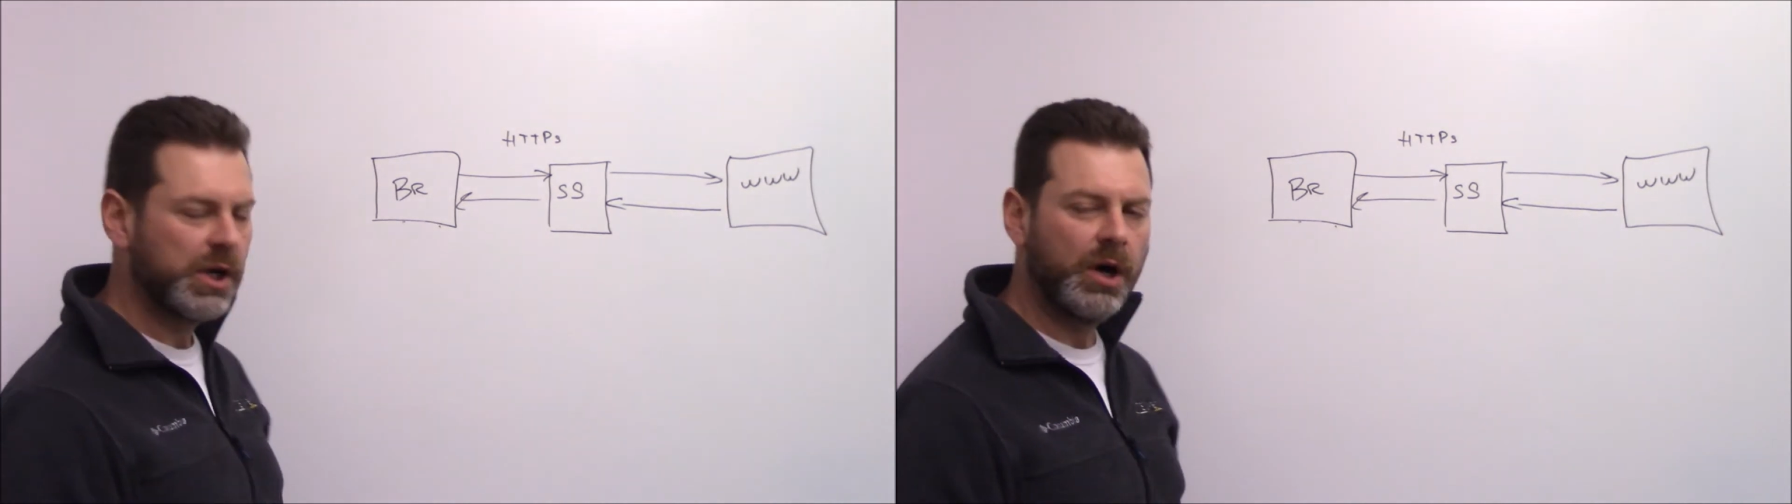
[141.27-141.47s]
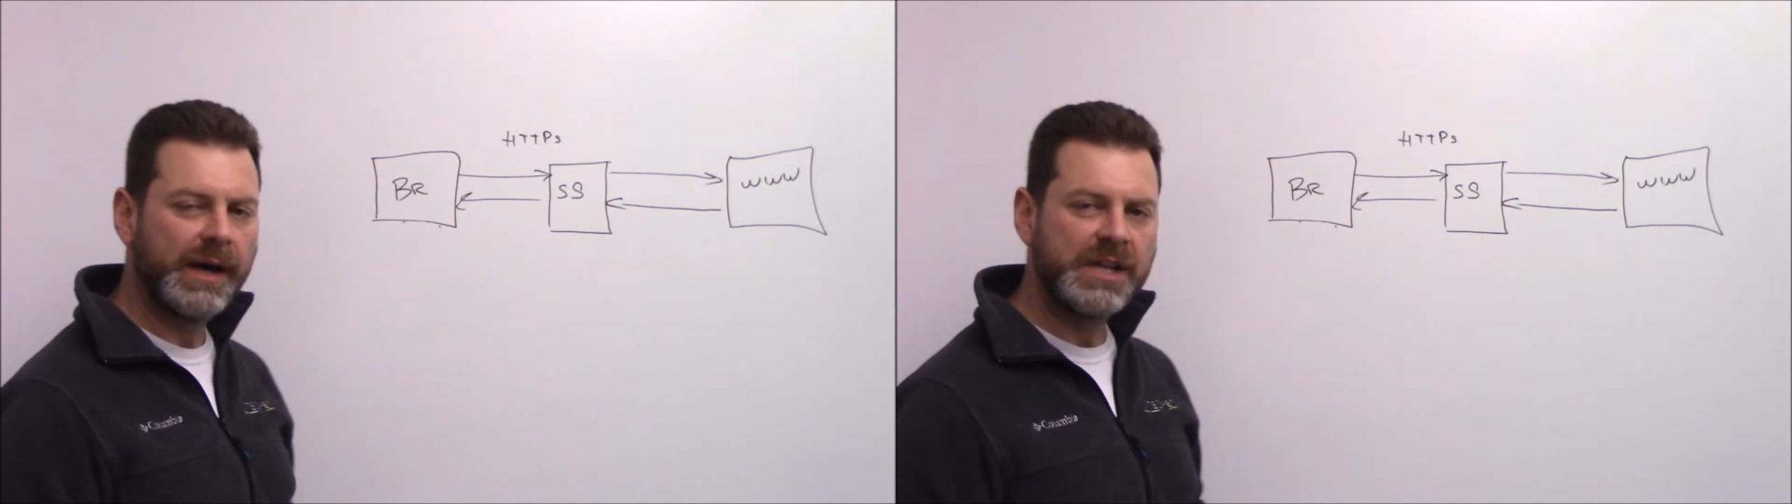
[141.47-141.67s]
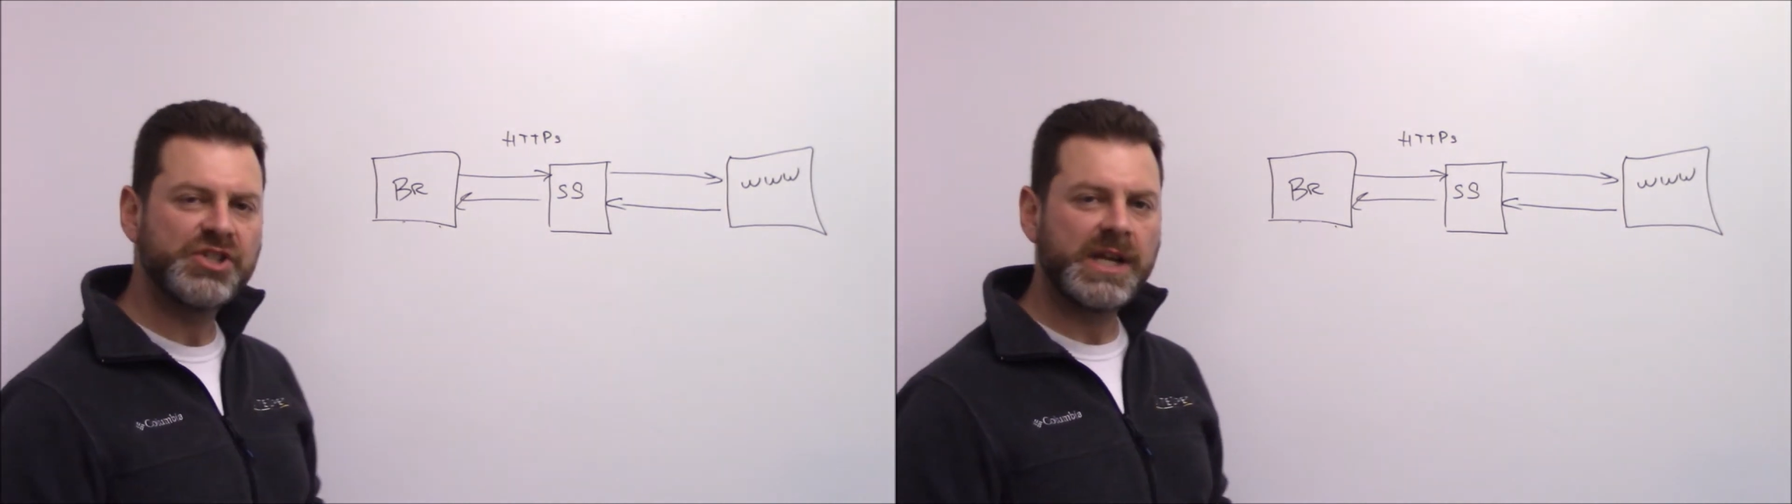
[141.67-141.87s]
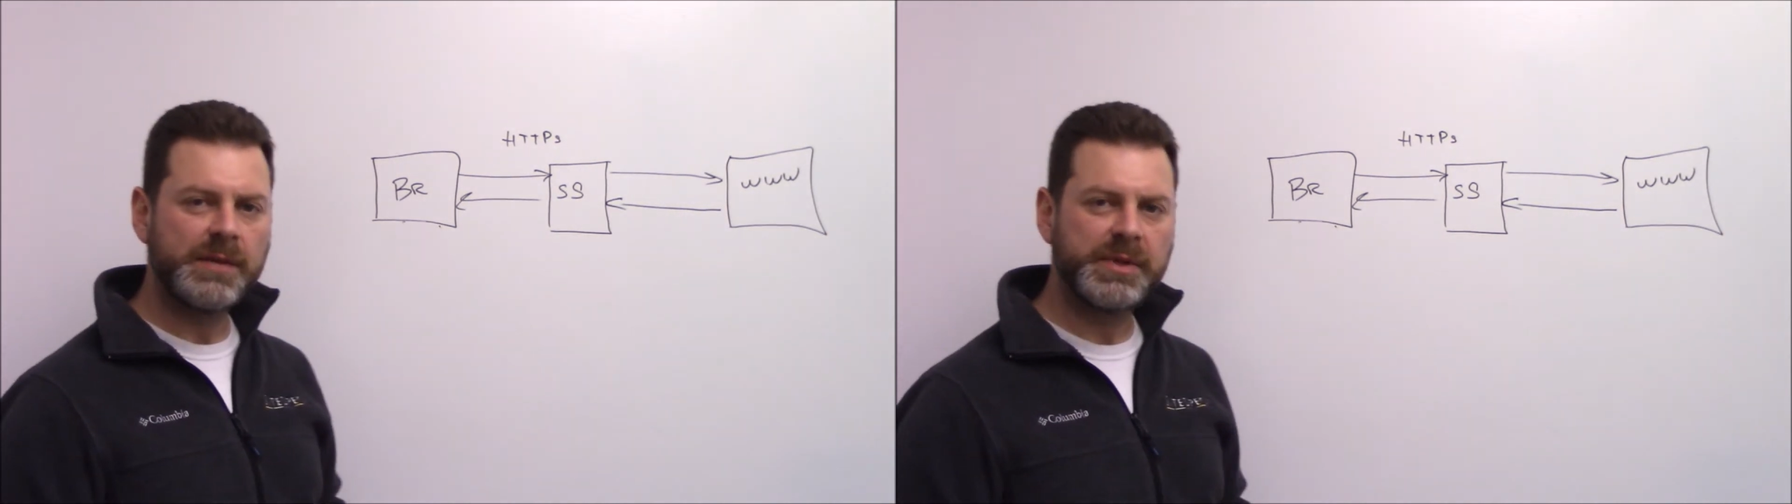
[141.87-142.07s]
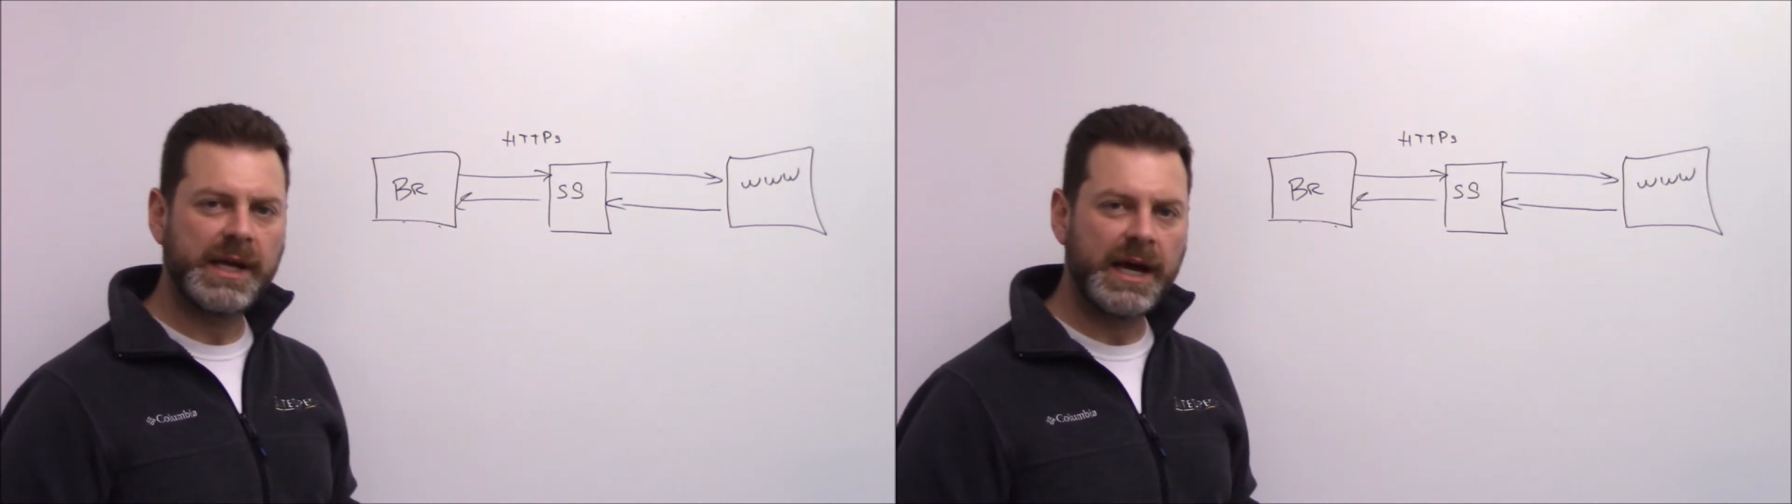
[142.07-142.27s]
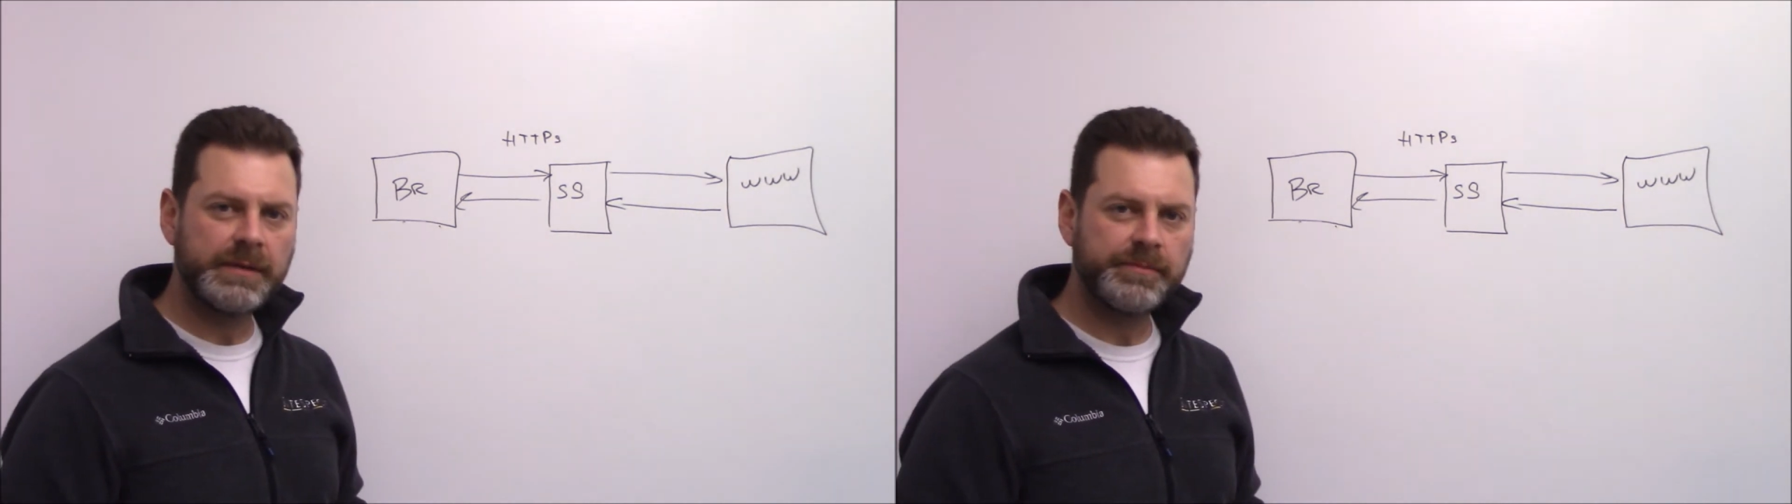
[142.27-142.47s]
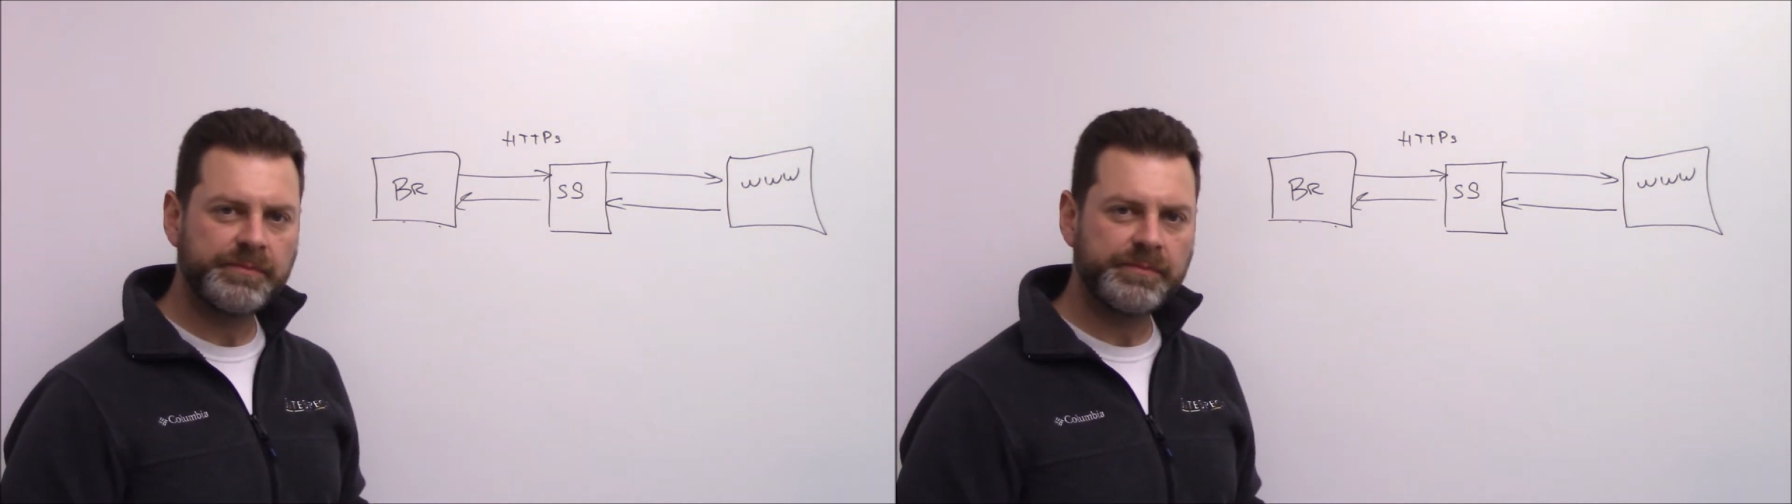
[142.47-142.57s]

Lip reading: call Engine API.